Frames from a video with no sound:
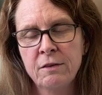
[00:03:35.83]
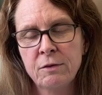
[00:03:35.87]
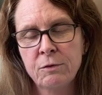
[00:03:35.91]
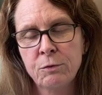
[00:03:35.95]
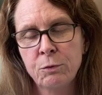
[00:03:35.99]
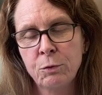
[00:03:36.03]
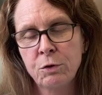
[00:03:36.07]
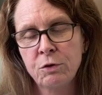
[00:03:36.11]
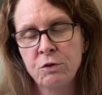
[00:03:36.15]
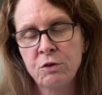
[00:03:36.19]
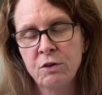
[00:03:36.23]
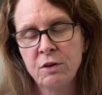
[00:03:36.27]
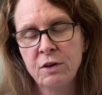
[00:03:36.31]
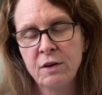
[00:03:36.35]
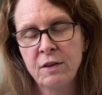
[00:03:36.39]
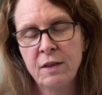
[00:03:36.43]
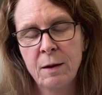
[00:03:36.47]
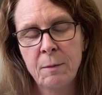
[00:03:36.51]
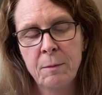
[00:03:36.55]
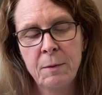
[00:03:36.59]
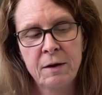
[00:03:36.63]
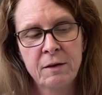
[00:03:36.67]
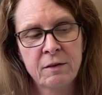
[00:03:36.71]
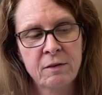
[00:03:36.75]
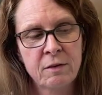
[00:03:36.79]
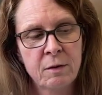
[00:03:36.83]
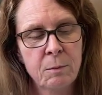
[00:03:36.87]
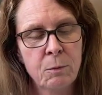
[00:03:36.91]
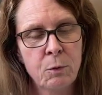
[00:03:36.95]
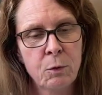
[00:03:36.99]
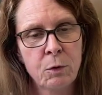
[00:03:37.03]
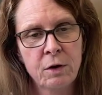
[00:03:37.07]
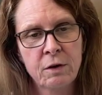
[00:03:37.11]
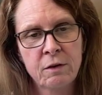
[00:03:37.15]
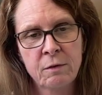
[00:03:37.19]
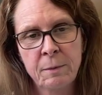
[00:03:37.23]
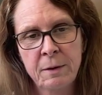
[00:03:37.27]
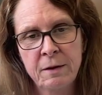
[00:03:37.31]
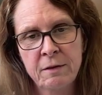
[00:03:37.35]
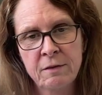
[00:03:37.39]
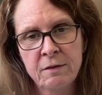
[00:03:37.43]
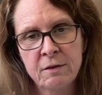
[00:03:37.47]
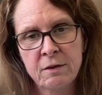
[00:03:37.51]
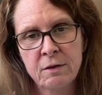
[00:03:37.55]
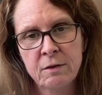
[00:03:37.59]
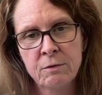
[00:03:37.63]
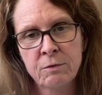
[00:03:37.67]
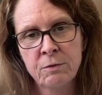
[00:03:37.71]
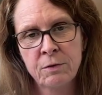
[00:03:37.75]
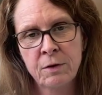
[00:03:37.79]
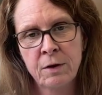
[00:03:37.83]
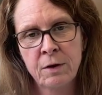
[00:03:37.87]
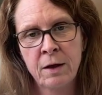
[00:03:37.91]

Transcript: Unfortunately, that makes them more expensive.